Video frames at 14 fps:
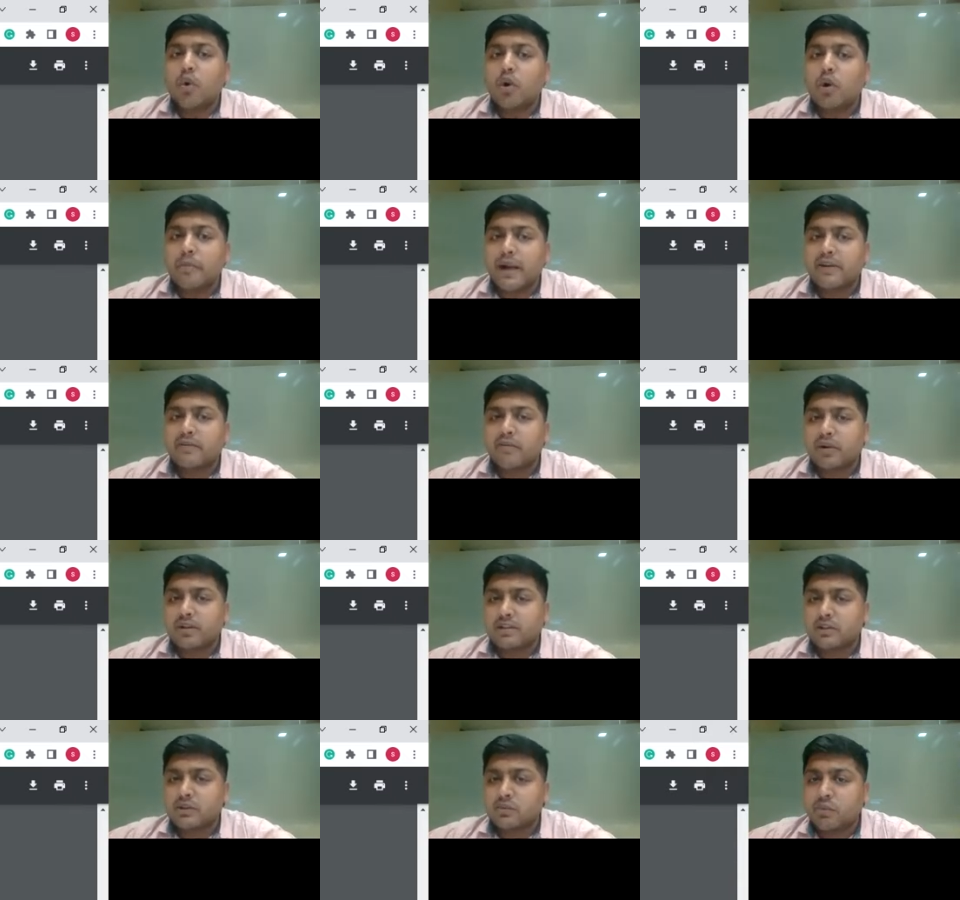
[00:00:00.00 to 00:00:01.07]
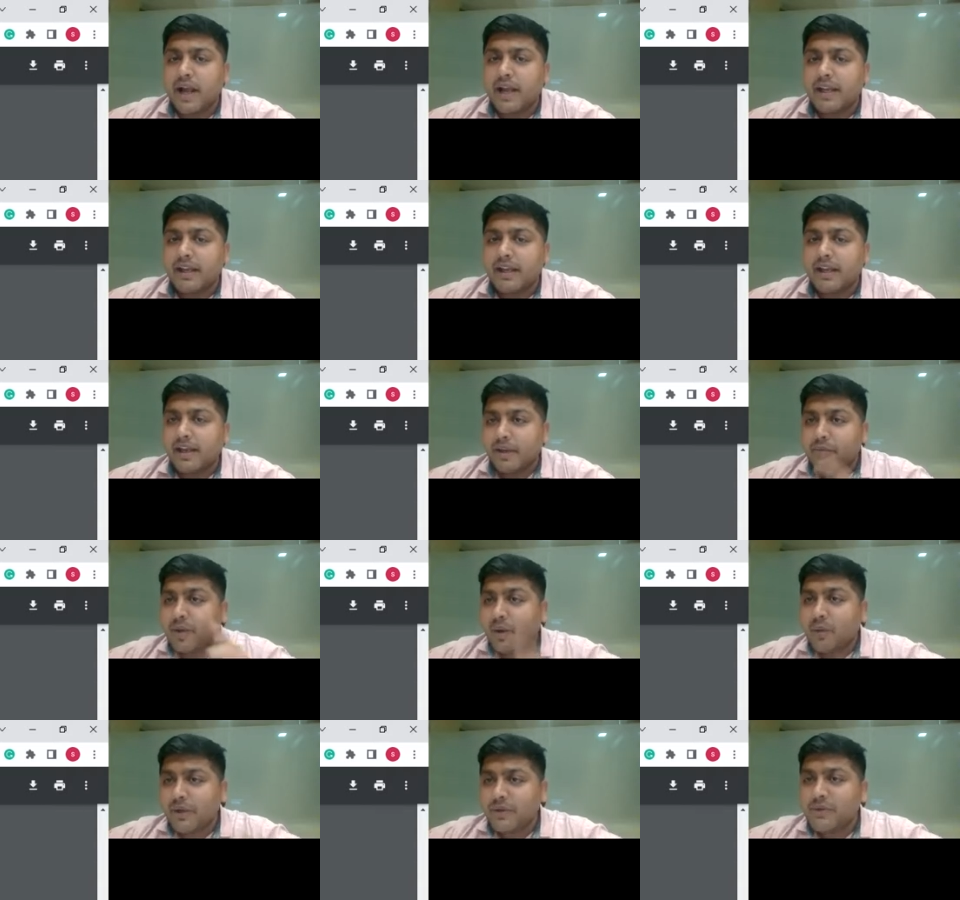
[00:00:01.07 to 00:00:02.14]
gold mine for us. Why? We
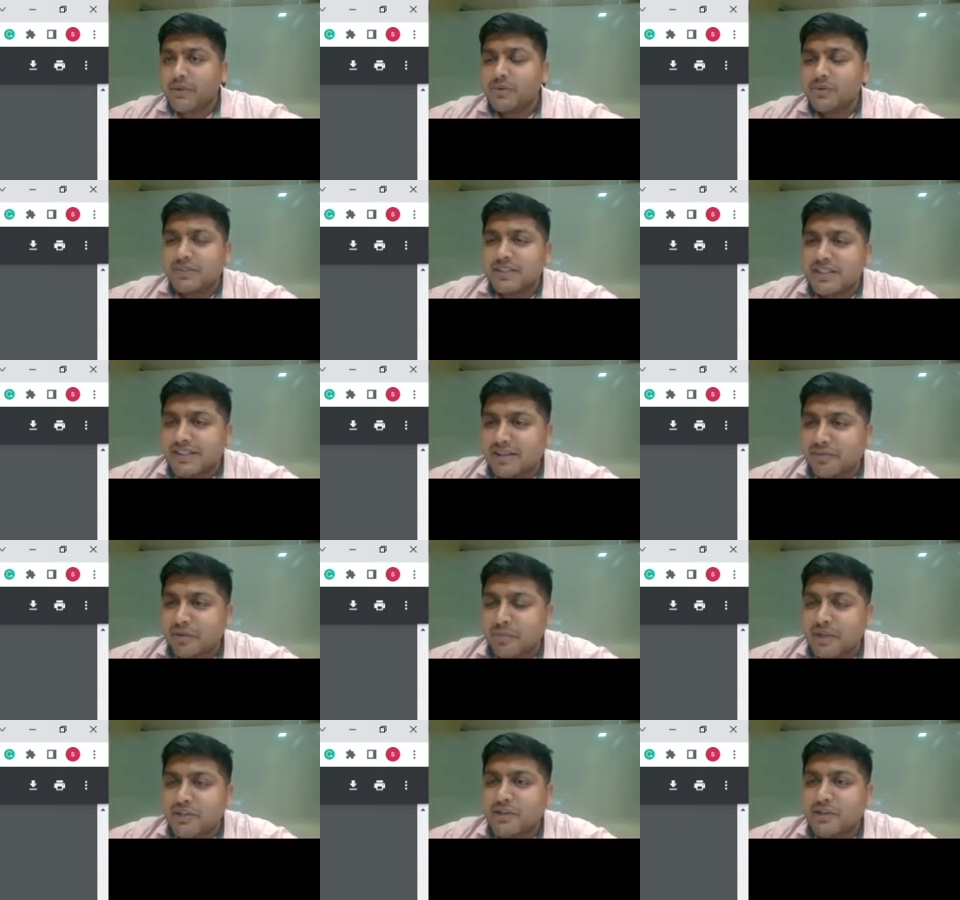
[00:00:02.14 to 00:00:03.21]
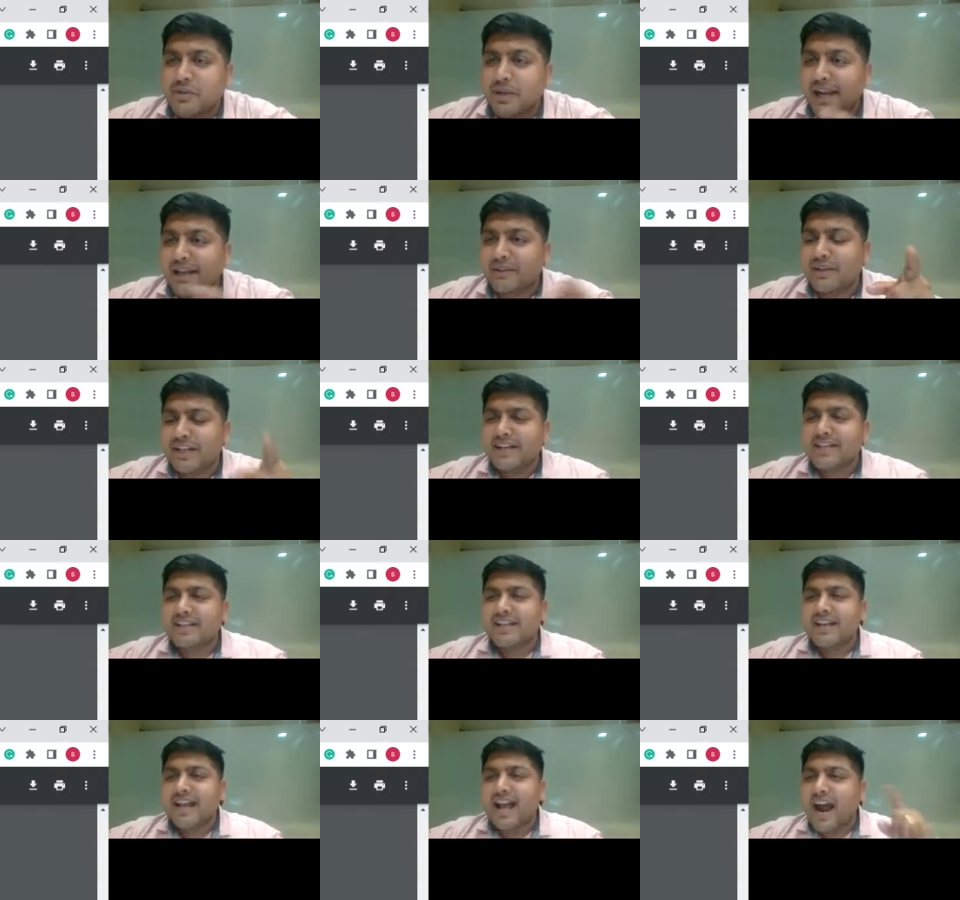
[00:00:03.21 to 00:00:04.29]
are going to use this information to calculate
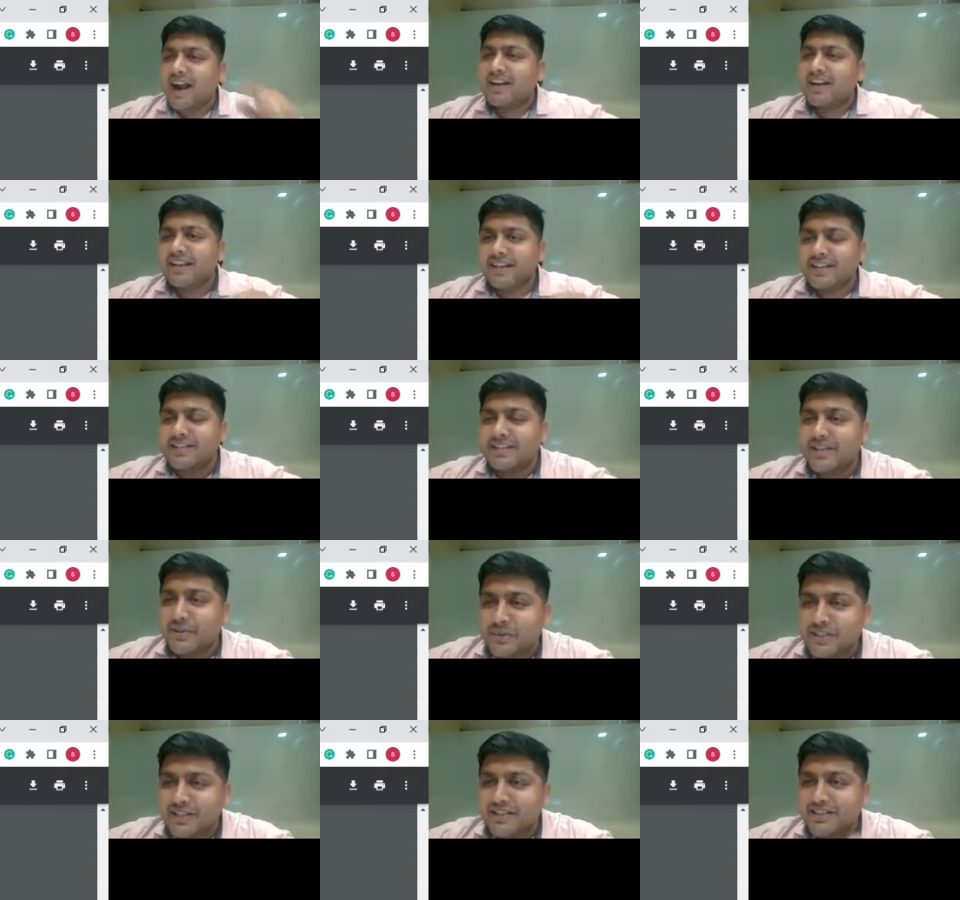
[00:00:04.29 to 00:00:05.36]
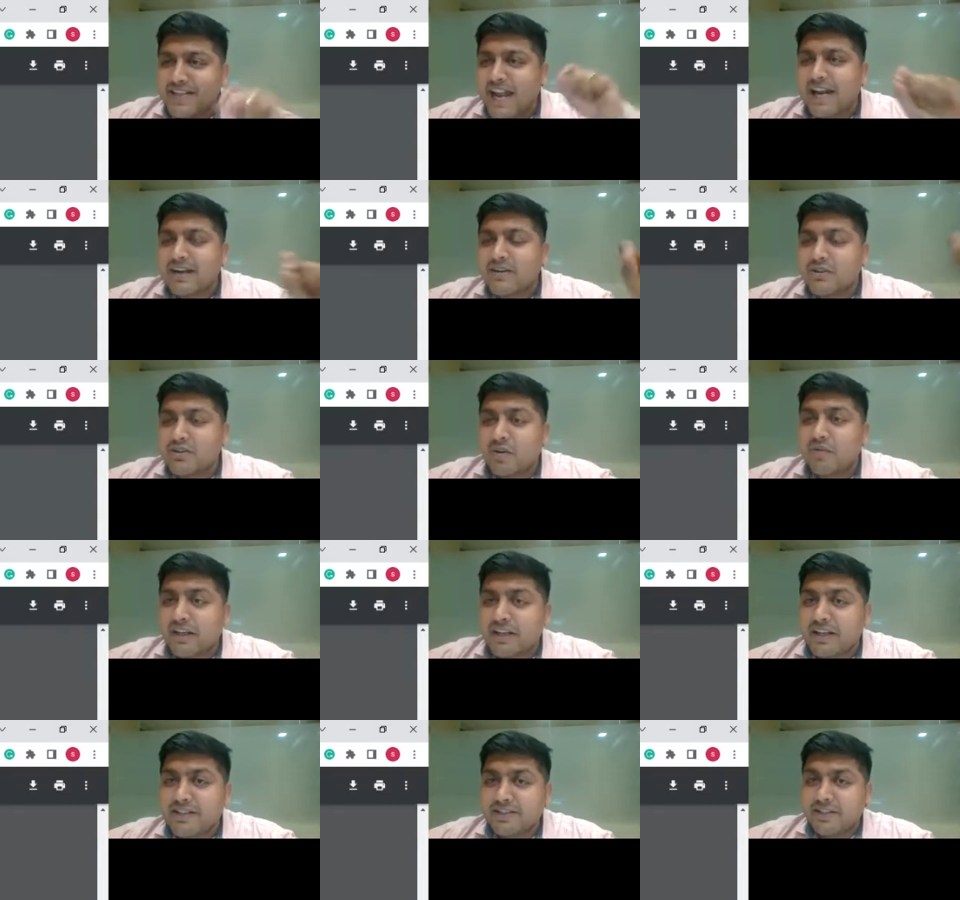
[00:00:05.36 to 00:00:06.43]
hard luggage COGS and soft
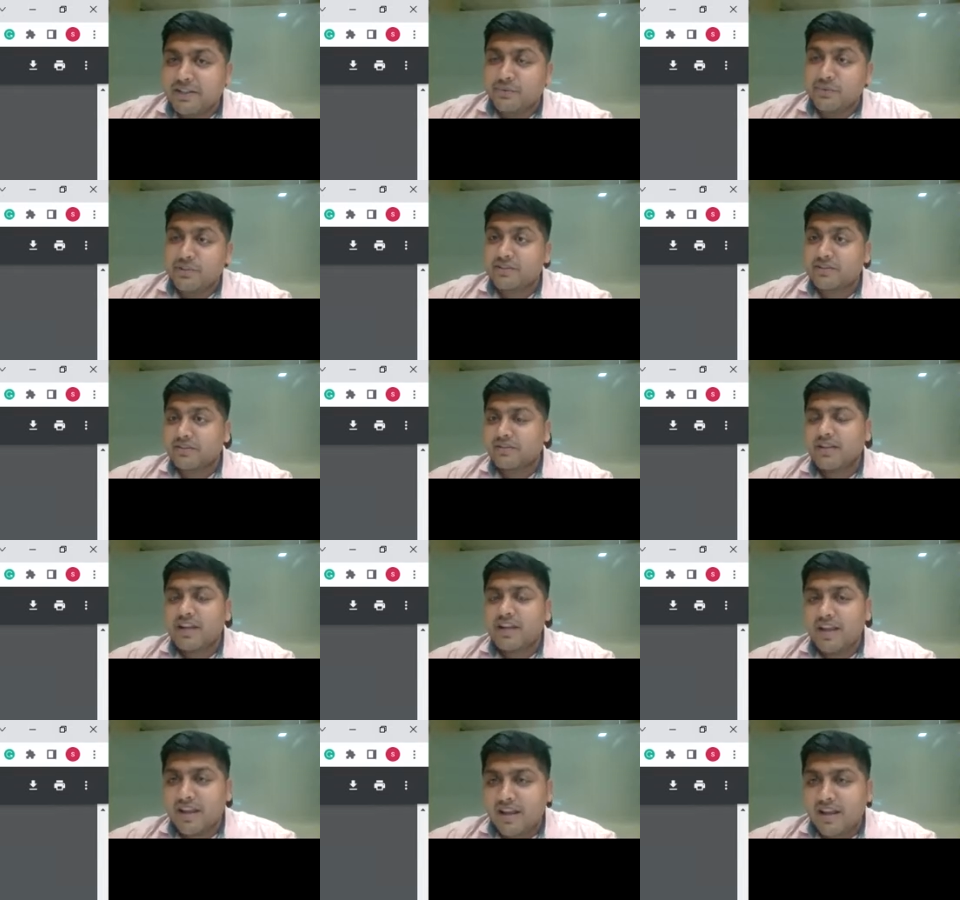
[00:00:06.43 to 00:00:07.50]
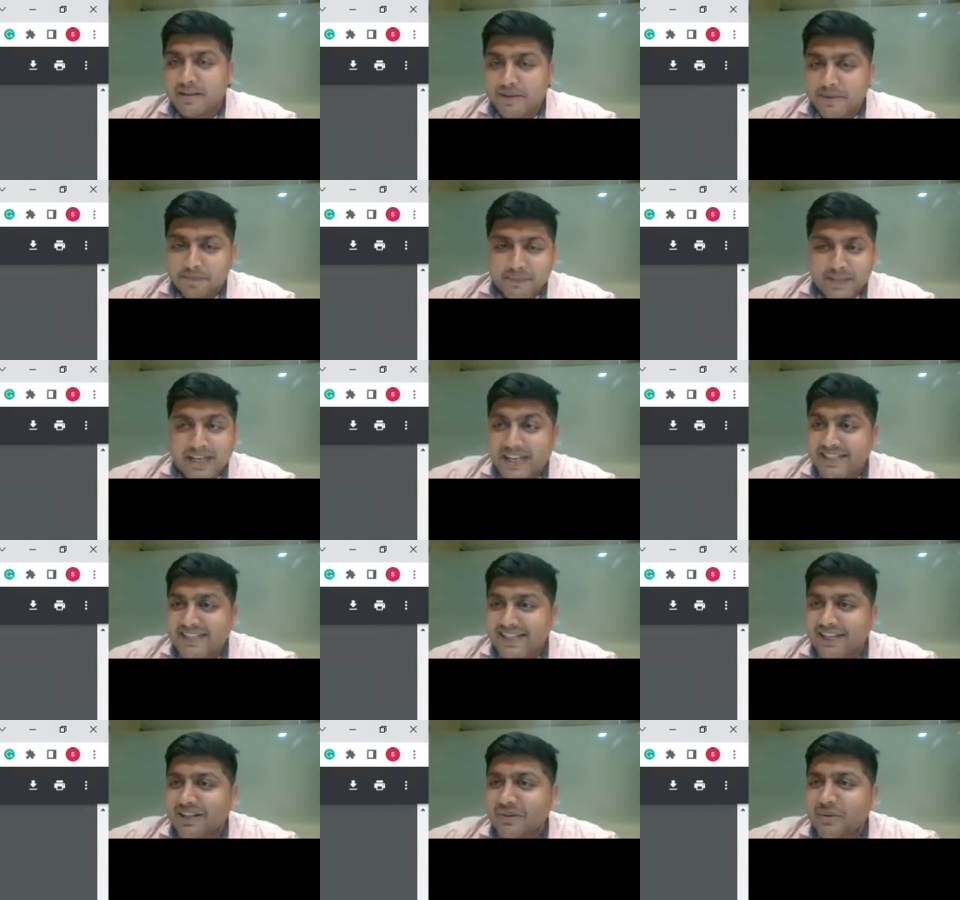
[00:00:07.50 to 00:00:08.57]
luggage COGS. Let's
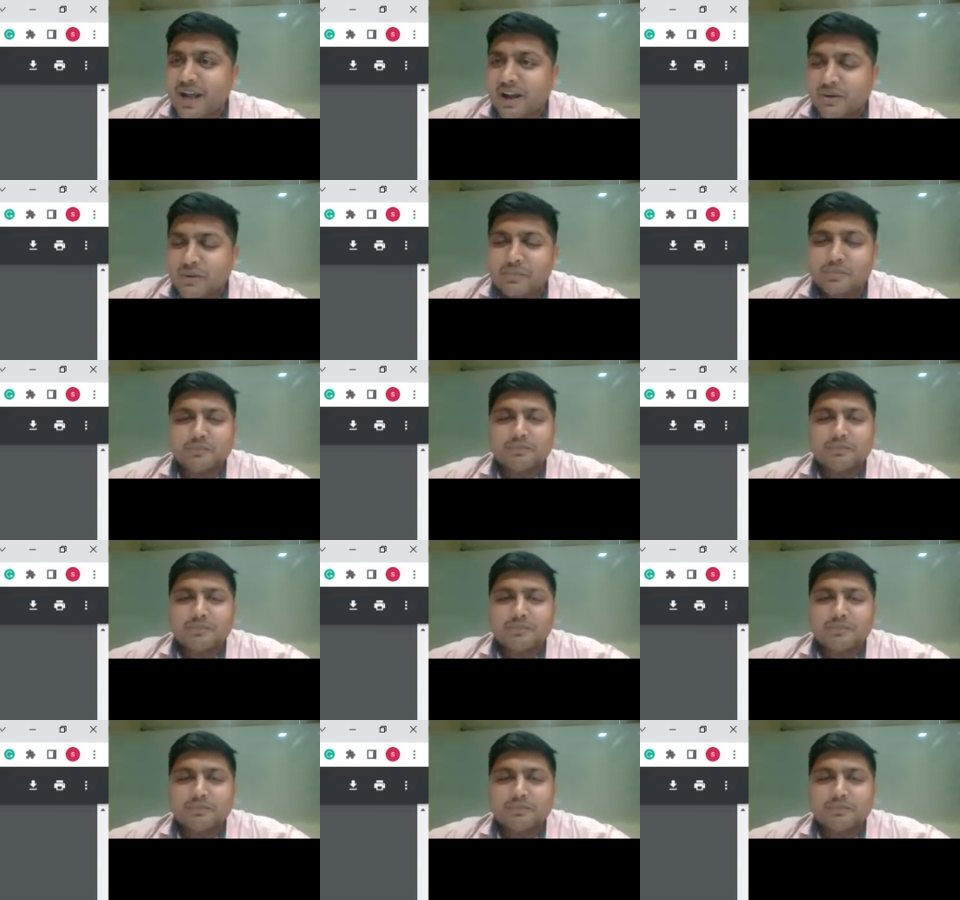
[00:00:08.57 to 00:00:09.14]
take a look how.